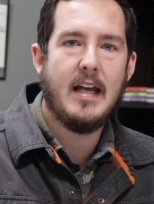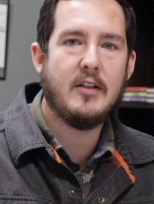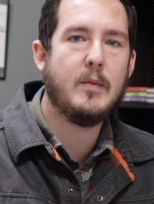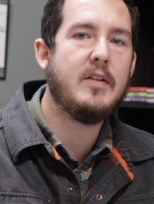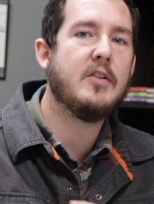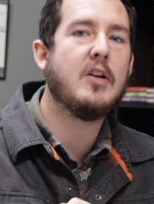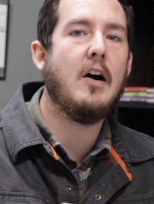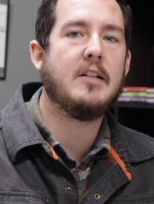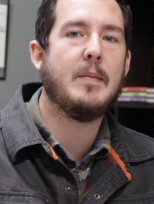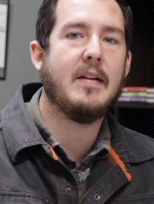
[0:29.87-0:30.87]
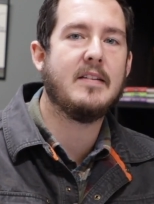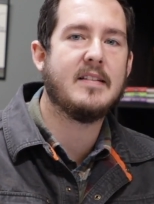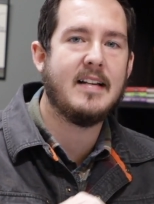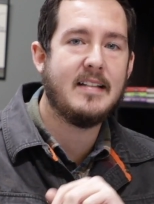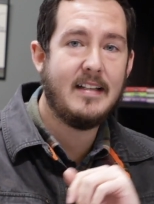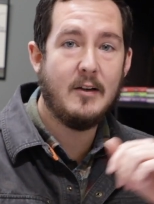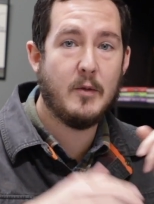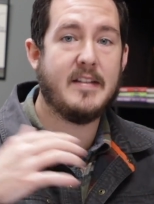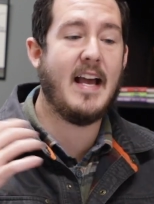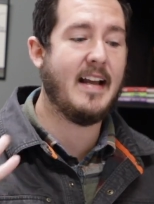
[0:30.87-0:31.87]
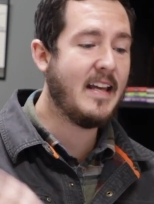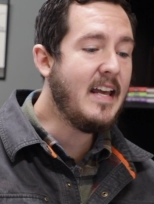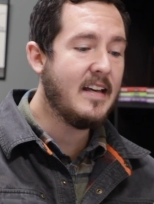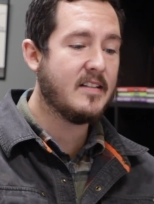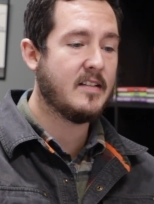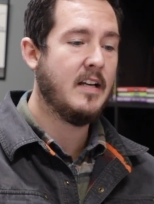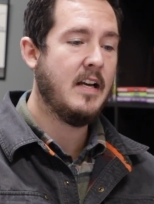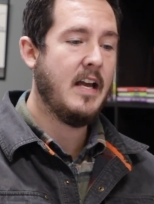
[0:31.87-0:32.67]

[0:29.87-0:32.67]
And so we just talked about this idea with Zacchaeus